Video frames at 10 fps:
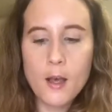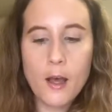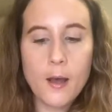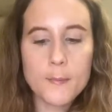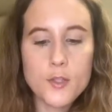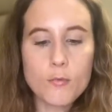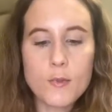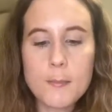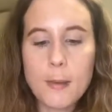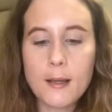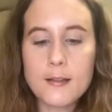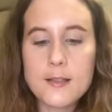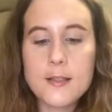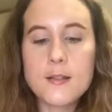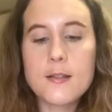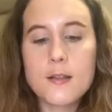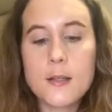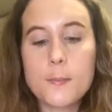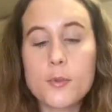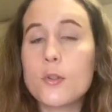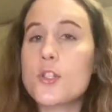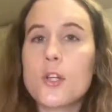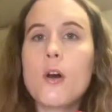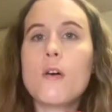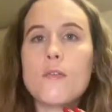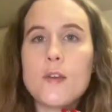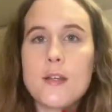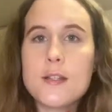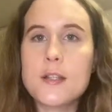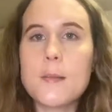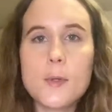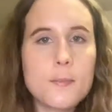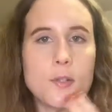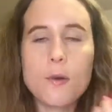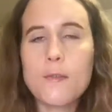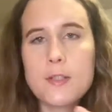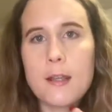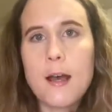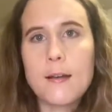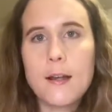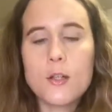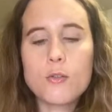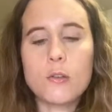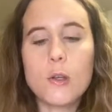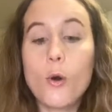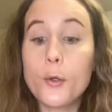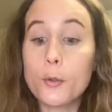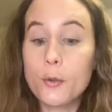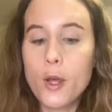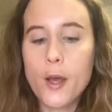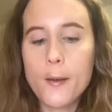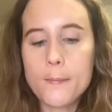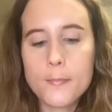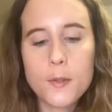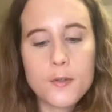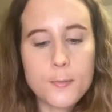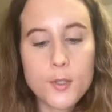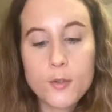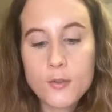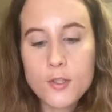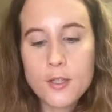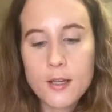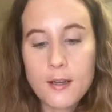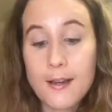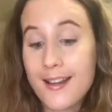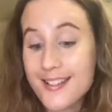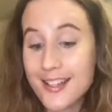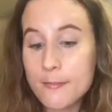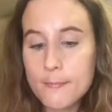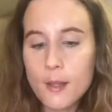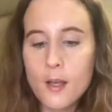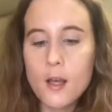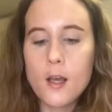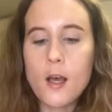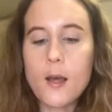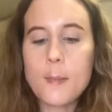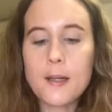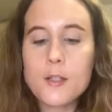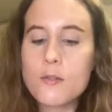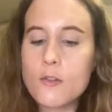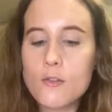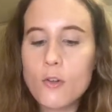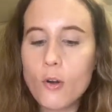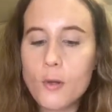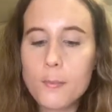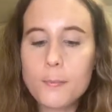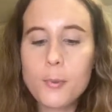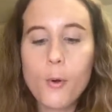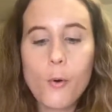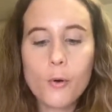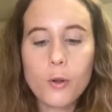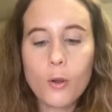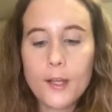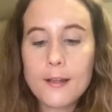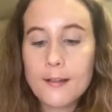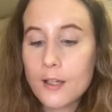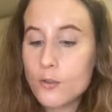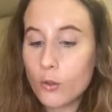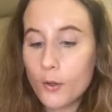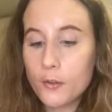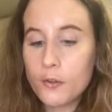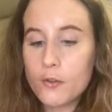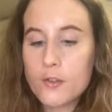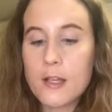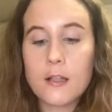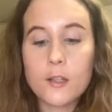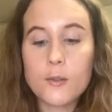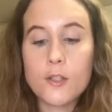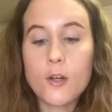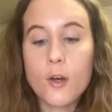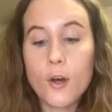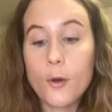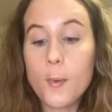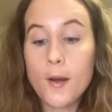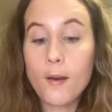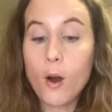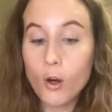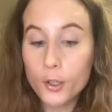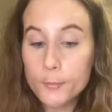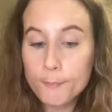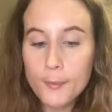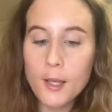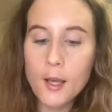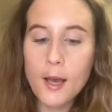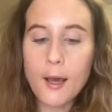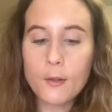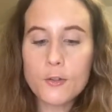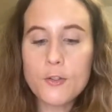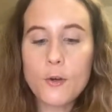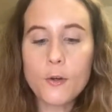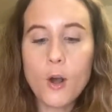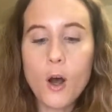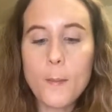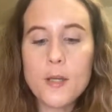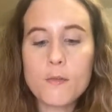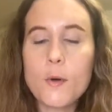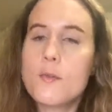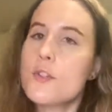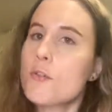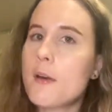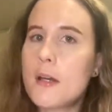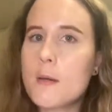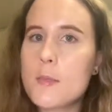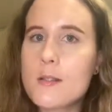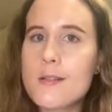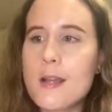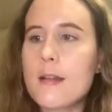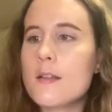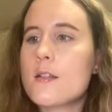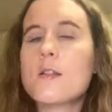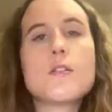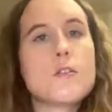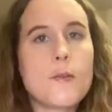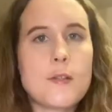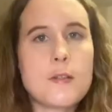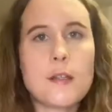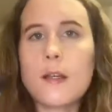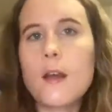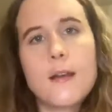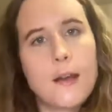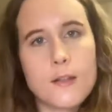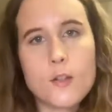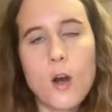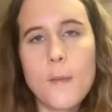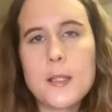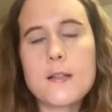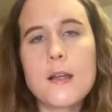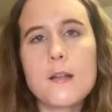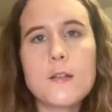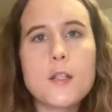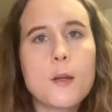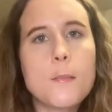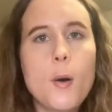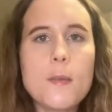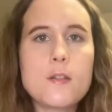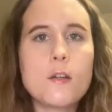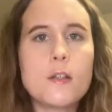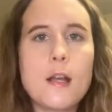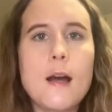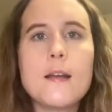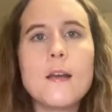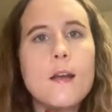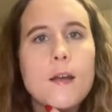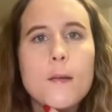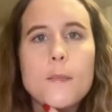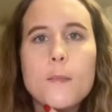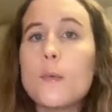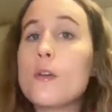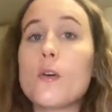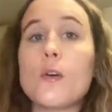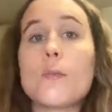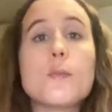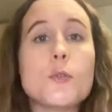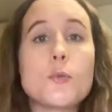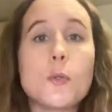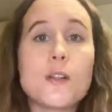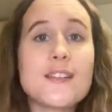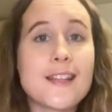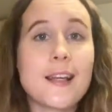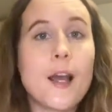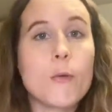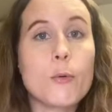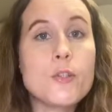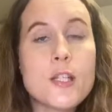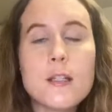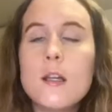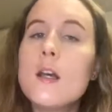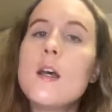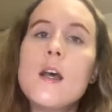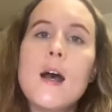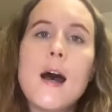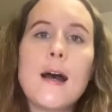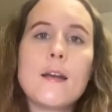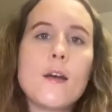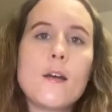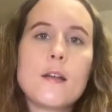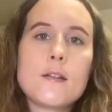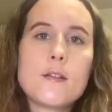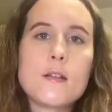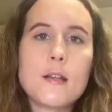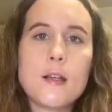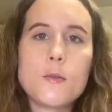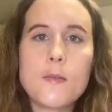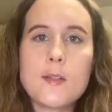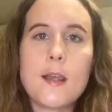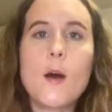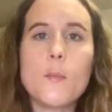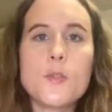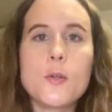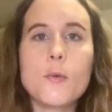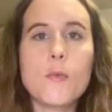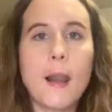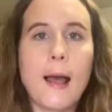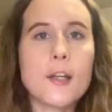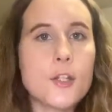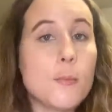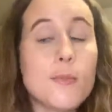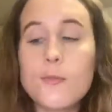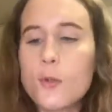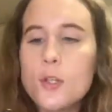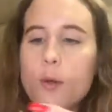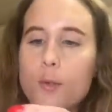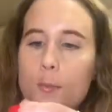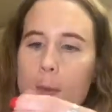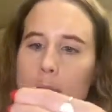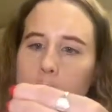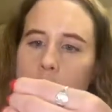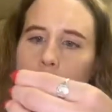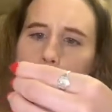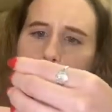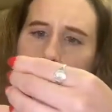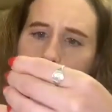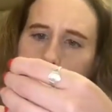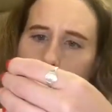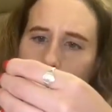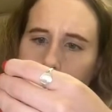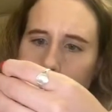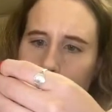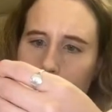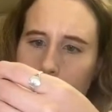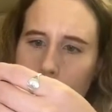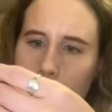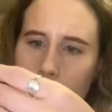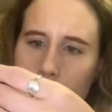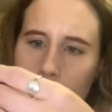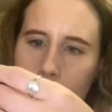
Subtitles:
to rebalance the production of sebum. So obviously our natural oil that's produced in our skin. And it uses non-pore clogging natural oils, including jojoba and argan, and also calming rose geranium scent. So obviously nice calming scent. You can pop this on at night with your usual skincare routine, and it's designed to obviously help to relax you before you go to bed. Just having a look here